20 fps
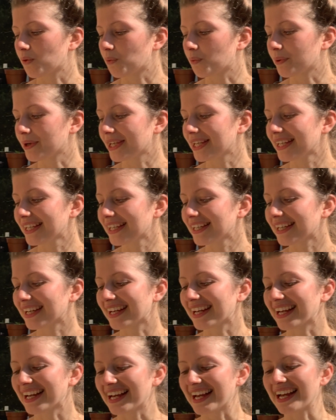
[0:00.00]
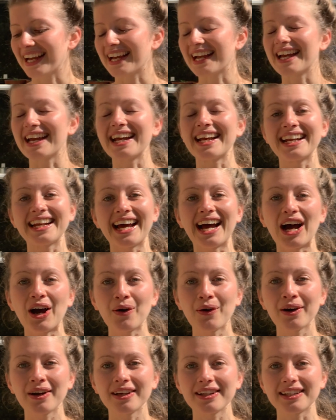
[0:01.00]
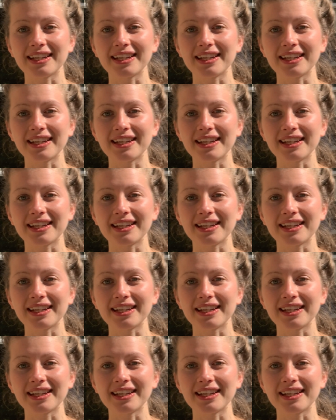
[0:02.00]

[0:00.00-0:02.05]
We, in our,